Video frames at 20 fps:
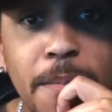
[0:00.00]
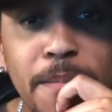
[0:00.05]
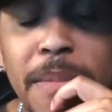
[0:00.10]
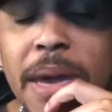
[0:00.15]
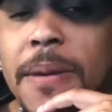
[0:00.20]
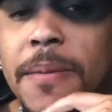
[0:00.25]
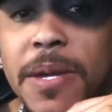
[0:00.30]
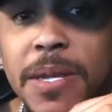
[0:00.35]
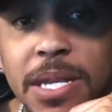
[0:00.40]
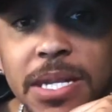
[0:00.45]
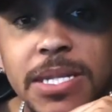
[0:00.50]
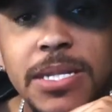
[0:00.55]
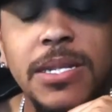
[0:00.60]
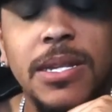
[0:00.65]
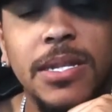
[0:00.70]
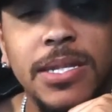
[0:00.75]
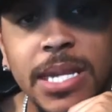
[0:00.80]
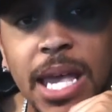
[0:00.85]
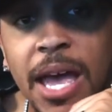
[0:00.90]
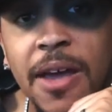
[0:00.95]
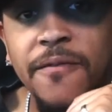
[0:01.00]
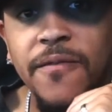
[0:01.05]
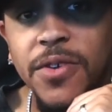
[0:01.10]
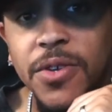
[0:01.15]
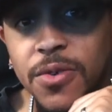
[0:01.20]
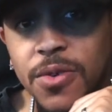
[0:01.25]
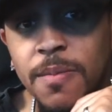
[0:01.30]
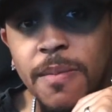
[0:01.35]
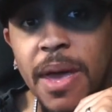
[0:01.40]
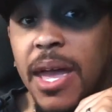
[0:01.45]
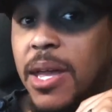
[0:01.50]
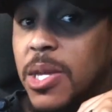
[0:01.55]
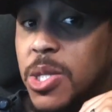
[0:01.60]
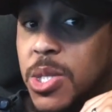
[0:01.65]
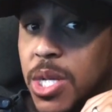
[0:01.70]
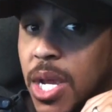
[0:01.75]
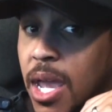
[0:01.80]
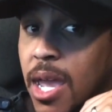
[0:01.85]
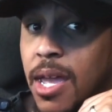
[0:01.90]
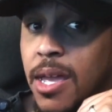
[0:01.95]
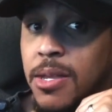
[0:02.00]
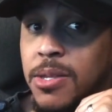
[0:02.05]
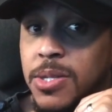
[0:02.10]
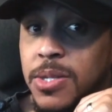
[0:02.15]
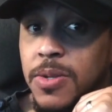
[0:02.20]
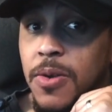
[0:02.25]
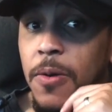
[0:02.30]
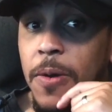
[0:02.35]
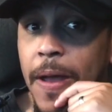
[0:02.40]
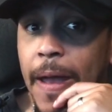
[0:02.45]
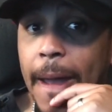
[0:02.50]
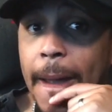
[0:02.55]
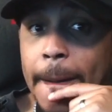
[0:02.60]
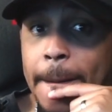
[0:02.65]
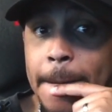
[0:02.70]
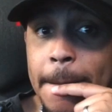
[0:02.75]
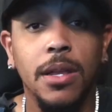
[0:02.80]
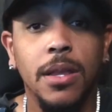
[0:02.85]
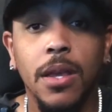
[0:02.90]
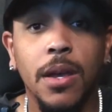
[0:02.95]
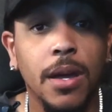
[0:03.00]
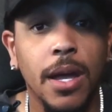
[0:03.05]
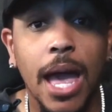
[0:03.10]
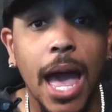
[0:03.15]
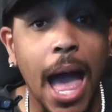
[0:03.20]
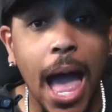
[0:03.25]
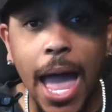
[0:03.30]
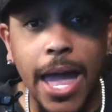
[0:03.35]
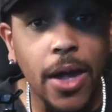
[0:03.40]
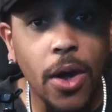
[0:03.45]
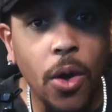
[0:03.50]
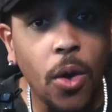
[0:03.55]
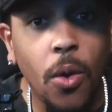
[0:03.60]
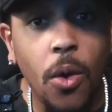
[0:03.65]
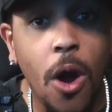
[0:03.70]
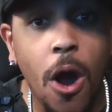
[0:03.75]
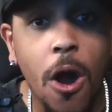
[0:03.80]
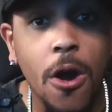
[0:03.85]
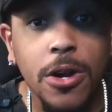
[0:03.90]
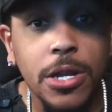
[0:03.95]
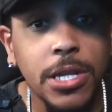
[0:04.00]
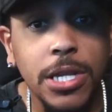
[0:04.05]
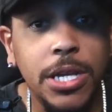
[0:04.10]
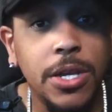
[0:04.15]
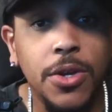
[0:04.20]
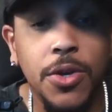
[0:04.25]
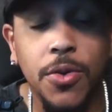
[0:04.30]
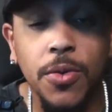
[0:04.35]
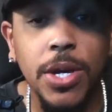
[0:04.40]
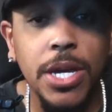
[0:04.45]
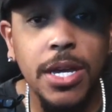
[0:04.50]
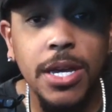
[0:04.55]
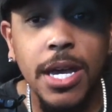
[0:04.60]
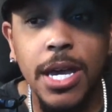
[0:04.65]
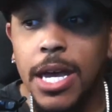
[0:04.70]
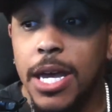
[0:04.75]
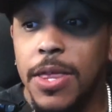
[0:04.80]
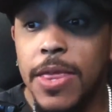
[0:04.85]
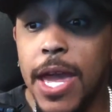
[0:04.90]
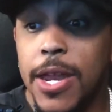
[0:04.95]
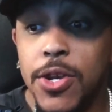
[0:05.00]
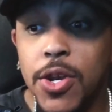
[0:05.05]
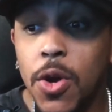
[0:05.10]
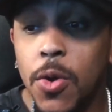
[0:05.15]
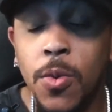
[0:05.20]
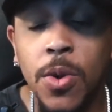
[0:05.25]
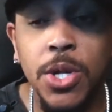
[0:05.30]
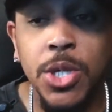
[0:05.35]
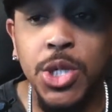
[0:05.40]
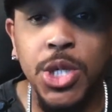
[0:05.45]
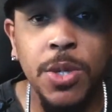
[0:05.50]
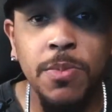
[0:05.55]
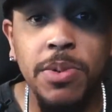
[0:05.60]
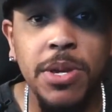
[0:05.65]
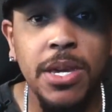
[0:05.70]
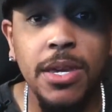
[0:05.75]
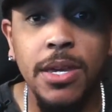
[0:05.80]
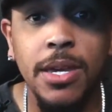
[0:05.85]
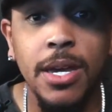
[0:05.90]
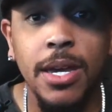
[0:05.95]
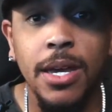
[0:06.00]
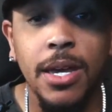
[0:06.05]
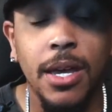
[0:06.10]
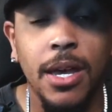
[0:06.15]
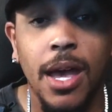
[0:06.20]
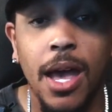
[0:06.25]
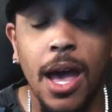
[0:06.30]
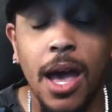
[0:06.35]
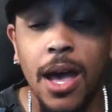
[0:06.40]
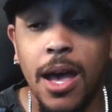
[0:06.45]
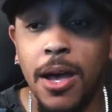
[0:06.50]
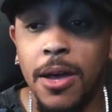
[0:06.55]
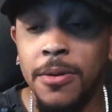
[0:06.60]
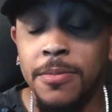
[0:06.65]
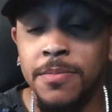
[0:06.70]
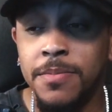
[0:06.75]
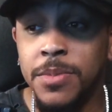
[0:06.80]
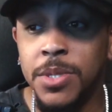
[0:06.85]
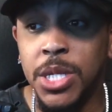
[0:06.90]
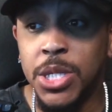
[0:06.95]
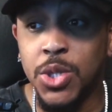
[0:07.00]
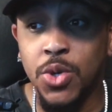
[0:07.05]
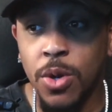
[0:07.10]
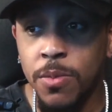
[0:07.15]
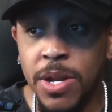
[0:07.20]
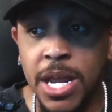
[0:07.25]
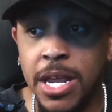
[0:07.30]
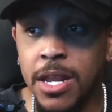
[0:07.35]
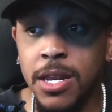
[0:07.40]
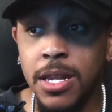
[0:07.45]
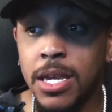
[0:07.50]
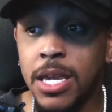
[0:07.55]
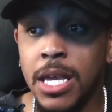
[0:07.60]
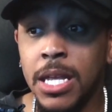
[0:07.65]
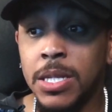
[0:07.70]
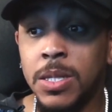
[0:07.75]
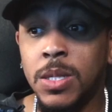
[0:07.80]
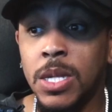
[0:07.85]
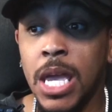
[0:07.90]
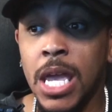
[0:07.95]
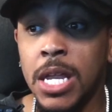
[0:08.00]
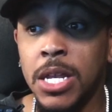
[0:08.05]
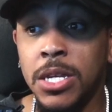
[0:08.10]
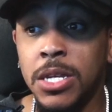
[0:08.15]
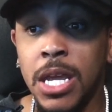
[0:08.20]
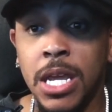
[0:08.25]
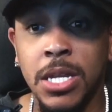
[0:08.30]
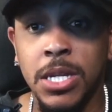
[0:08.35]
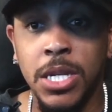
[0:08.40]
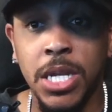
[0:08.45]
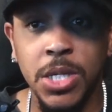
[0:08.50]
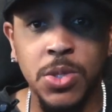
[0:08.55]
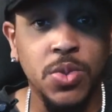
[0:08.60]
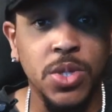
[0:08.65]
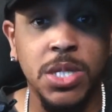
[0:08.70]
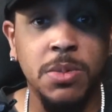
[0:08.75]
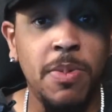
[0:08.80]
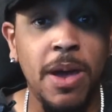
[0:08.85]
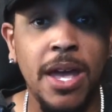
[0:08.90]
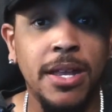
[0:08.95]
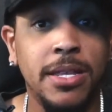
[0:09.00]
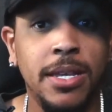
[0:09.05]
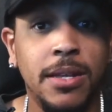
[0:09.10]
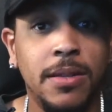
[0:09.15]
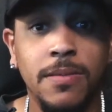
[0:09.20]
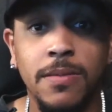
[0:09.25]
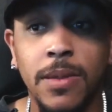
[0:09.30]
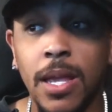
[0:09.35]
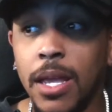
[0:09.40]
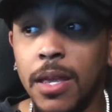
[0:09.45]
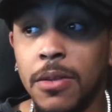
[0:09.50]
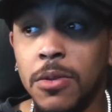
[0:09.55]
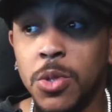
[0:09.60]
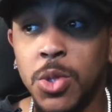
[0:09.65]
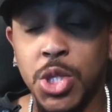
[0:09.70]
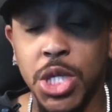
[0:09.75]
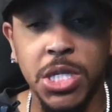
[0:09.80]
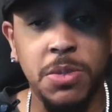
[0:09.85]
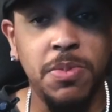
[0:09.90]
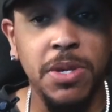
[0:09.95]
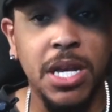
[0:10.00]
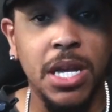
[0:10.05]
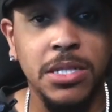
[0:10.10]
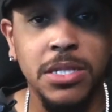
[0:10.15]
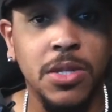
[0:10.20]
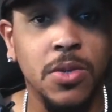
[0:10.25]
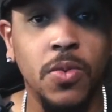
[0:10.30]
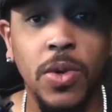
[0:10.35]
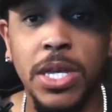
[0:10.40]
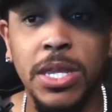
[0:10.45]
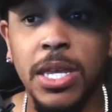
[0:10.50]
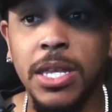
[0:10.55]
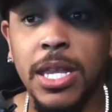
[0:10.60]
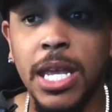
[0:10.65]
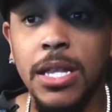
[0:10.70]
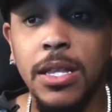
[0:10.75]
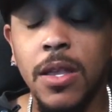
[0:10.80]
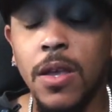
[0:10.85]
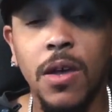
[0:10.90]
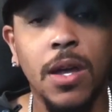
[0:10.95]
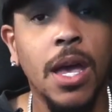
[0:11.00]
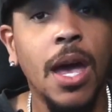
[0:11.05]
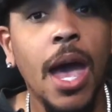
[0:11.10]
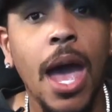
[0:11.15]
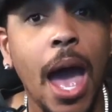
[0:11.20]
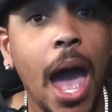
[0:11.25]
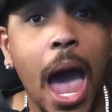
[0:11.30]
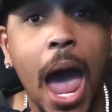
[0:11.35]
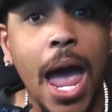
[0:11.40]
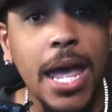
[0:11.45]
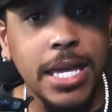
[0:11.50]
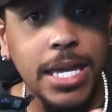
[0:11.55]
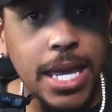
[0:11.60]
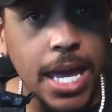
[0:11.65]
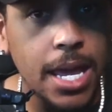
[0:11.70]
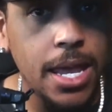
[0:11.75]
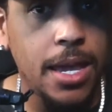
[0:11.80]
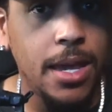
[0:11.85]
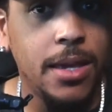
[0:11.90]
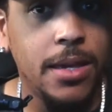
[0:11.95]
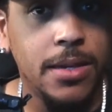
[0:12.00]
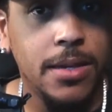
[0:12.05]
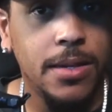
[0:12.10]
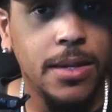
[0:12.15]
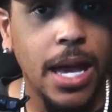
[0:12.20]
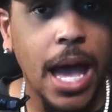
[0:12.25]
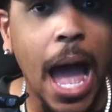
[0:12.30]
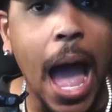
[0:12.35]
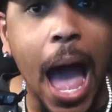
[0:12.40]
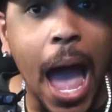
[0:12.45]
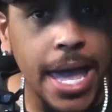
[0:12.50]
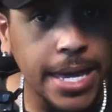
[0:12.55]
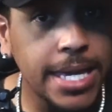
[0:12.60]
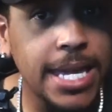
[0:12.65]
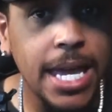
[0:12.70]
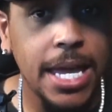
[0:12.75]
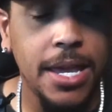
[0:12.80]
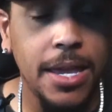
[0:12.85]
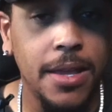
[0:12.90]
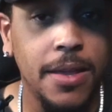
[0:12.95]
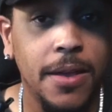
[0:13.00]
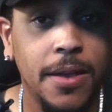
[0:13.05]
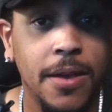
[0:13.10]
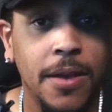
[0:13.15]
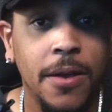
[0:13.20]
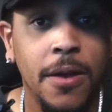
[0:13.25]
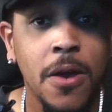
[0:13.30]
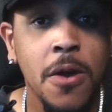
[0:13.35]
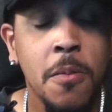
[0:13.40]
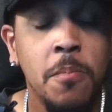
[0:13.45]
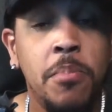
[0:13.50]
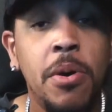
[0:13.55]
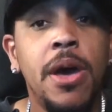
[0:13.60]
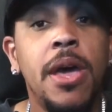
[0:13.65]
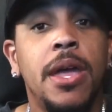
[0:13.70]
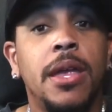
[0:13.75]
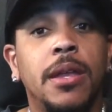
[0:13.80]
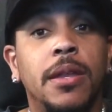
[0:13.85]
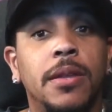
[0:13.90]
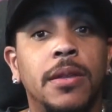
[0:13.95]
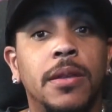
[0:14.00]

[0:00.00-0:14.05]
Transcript: maybe this is a sign for you to make a change, okay? Look, I wholeheartedly agree that no one should be um, discriminated against and, and disrespected, like, just because of the way that they look. I get it. I get it. But